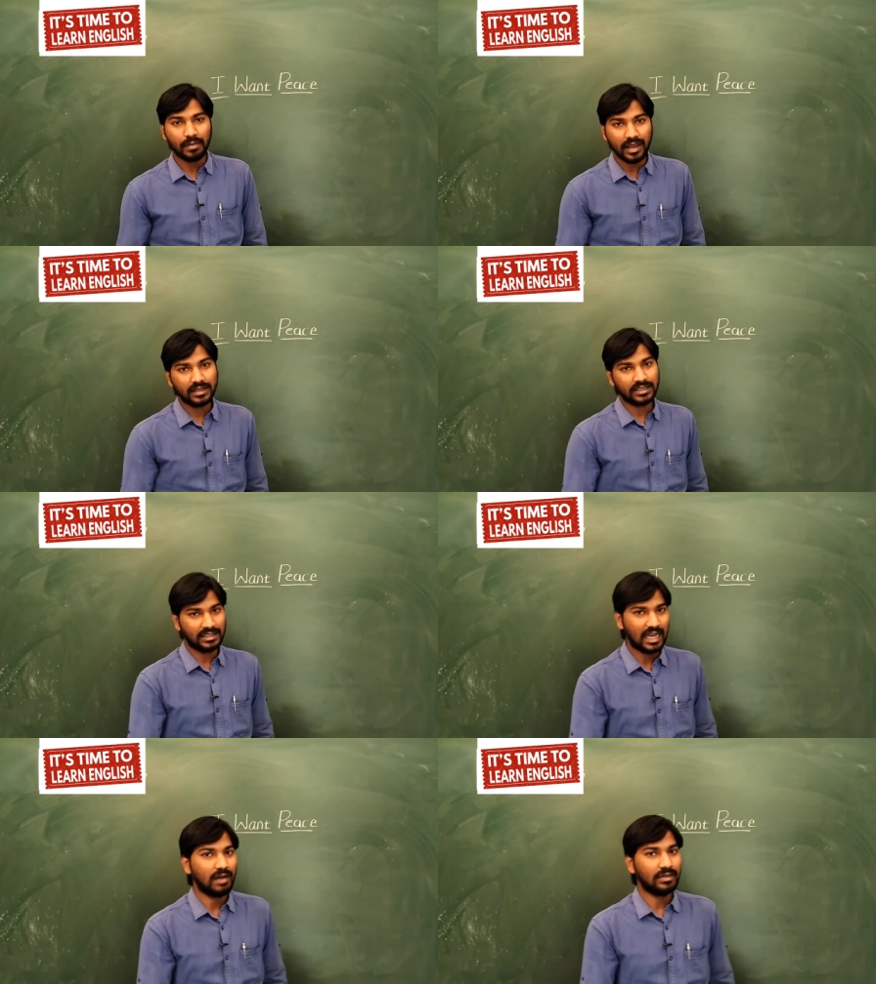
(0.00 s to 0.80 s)
peace
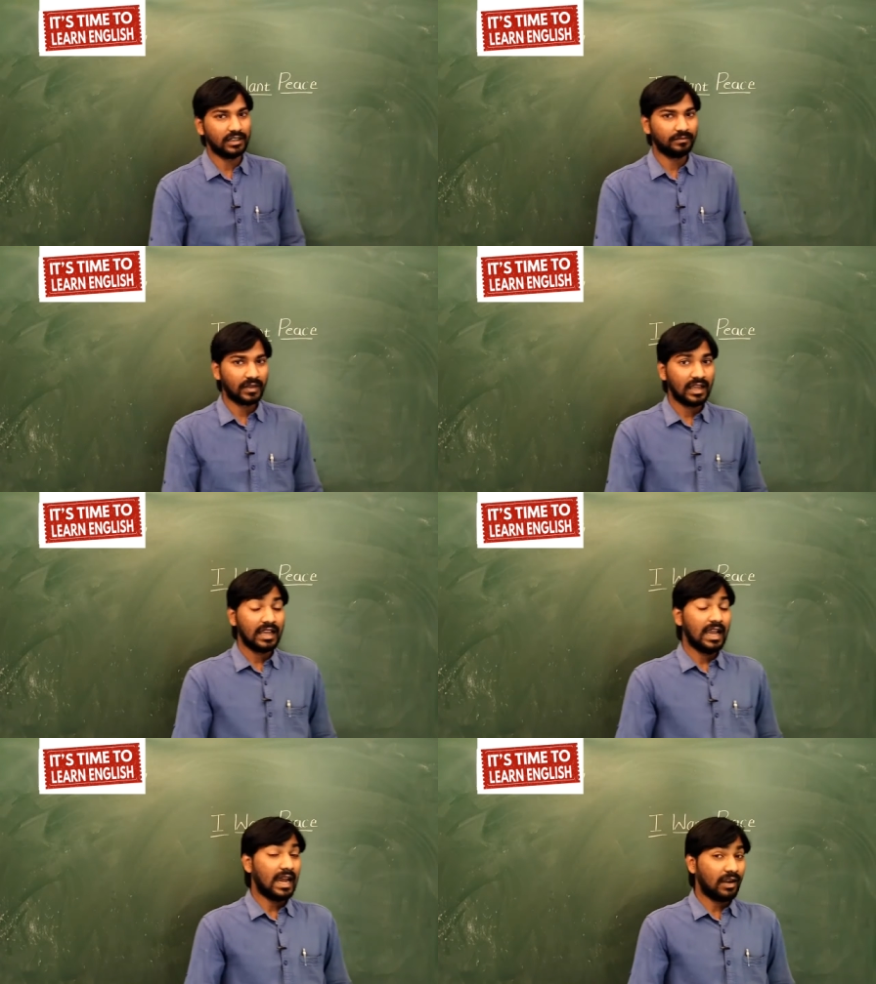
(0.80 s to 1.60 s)
and harmony
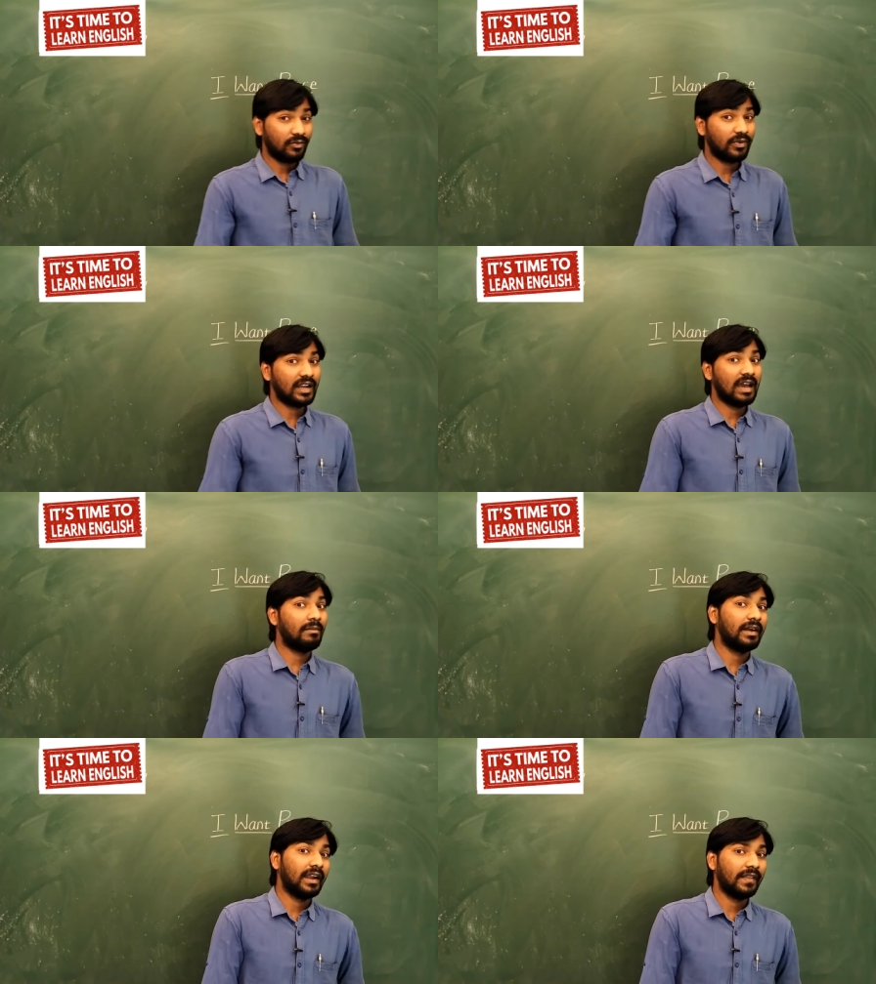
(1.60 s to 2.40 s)
and what
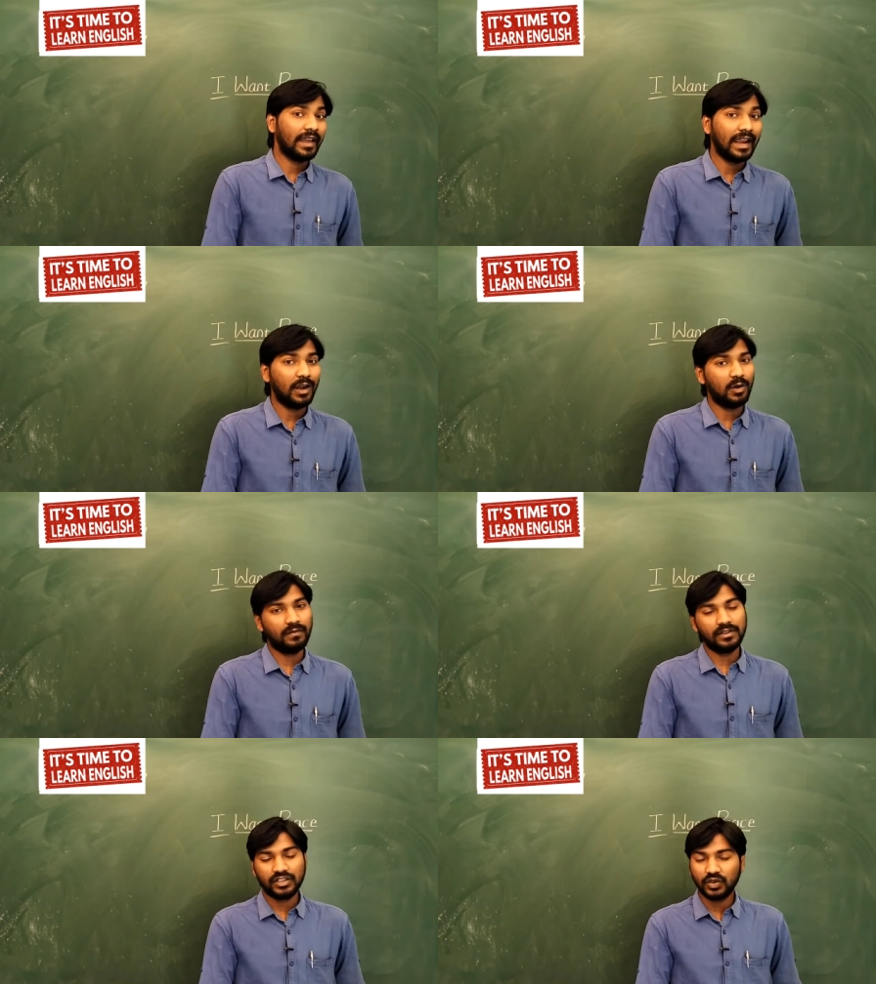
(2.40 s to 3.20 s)
happened in the end
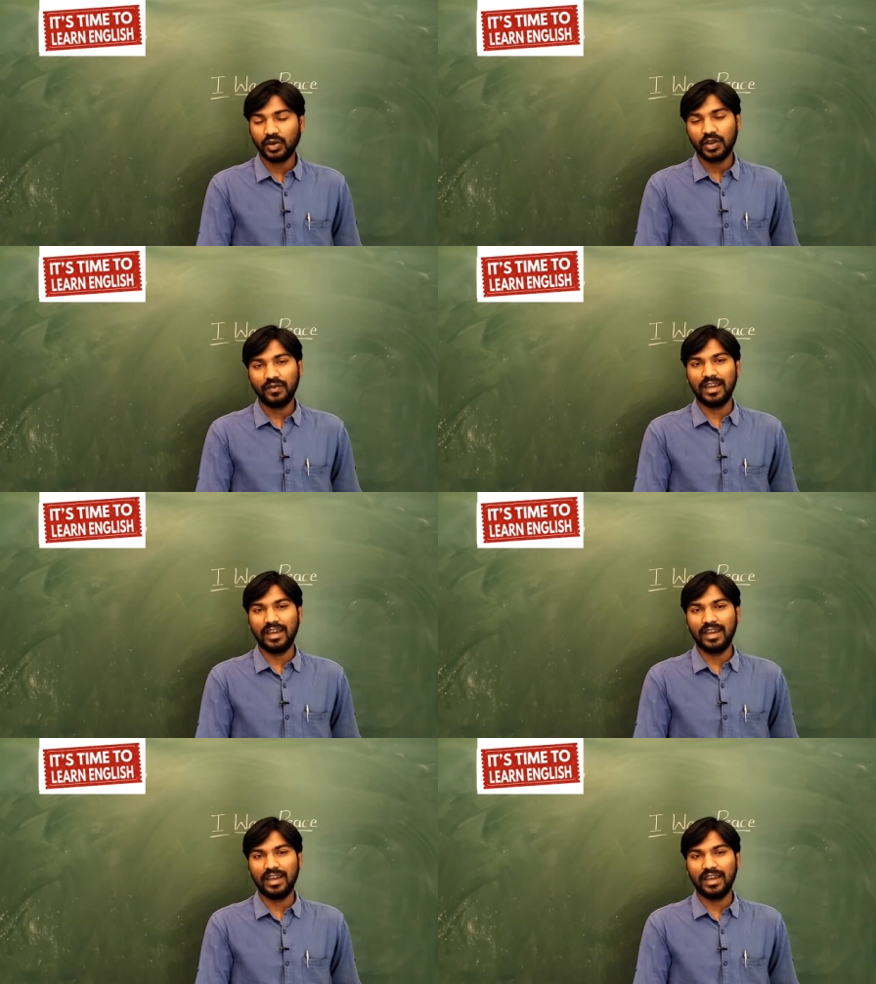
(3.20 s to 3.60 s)
of the story.